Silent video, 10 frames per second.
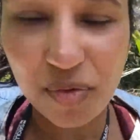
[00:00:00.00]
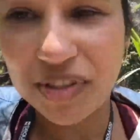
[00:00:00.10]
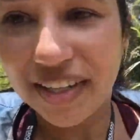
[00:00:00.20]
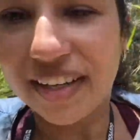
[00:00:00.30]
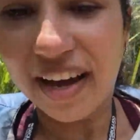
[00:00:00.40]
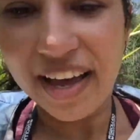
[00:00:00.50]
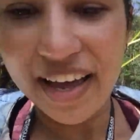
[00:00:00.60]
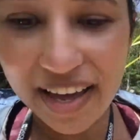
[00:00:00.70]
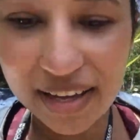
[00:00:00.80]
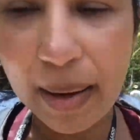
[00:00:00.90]
with the
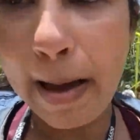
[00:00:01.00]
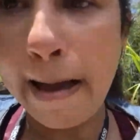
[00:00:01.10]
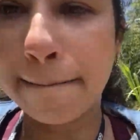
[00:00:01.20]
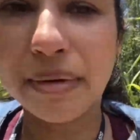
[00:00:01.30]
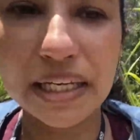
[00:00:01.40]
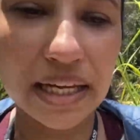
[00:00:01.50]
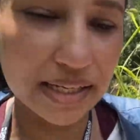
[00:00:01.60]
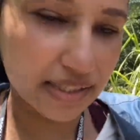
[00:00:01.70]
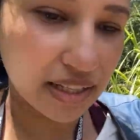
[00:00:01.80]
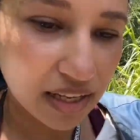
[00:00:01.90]
kayak
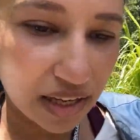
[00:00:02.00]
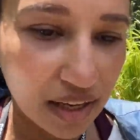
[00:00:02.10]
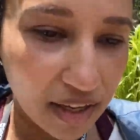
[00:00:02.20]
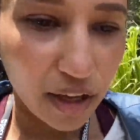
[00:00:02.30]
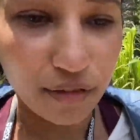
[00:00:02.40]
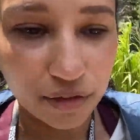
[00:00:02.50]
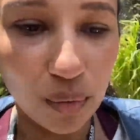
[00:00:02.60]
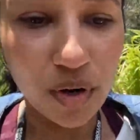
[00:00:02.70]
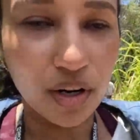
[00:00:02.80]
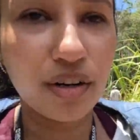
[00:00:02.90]
because if the
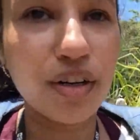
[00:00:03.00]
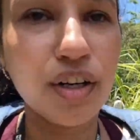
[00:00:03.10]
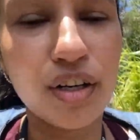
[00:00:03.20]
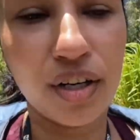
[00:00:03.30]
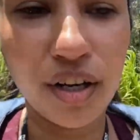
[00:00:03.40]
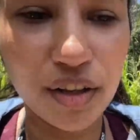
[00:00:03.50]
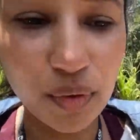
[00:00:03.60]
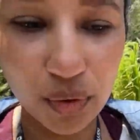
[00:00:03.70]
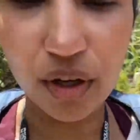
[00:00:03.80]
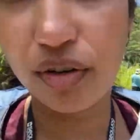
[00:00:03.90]
water in the
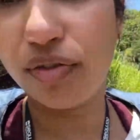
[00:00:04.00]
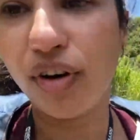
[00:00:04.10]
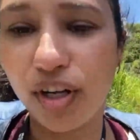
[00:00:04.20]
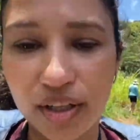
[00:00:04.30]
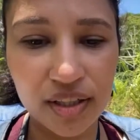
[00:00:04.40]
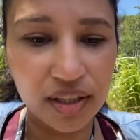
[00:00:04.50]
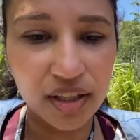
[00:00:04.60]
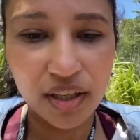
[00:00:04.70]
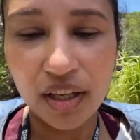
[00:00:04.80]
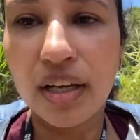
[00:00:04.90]
waterfall
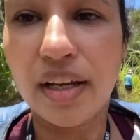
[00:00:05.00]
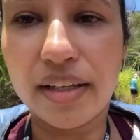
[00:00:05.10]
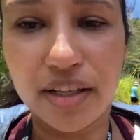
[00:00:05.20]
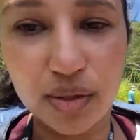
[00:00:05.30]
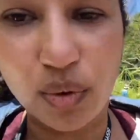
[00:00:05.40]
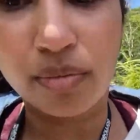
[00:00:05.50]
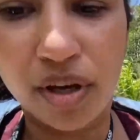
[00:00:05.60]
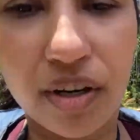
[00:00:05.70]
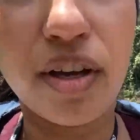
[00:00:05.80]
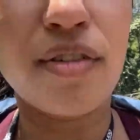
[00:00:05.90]
like the swim
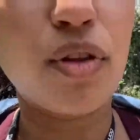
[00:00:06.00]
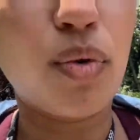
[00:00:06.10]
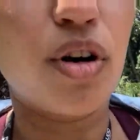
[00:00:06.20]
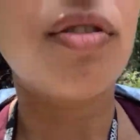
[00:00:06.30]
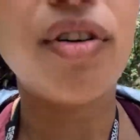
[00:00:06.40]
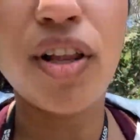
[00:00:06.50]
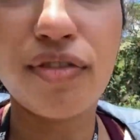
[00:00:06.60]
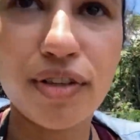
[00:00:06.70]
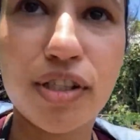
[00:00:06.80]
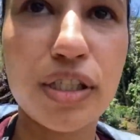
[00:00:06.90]
area of the waterfall if
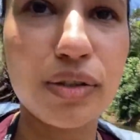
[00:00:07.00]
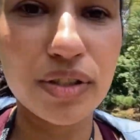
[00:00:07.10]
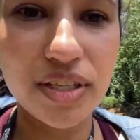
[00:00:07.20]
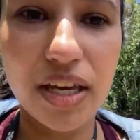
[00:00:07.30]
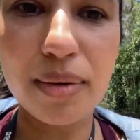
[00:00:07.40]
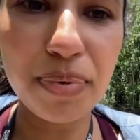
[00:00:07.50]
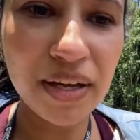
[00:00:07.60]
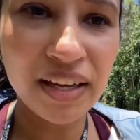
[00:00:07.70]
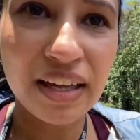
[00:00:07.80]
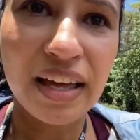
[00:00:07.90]
it's too deep
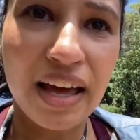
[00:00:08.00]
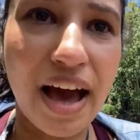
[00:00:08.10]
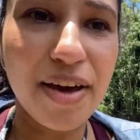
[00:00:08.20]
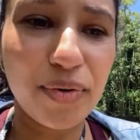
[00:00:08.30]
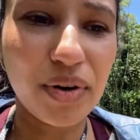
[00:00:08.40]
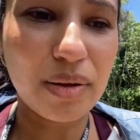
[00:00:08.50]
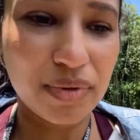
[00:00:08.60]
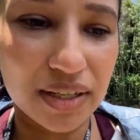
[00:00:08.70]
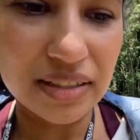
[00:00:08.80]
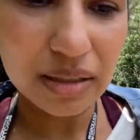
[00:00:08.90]
i don't want to
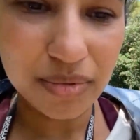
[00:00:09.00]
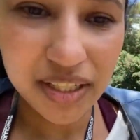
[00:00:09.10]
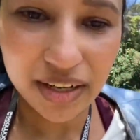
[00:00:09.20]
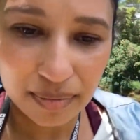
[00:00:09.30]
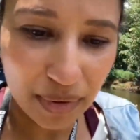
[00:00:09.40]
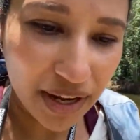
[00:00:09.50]
be intimidated by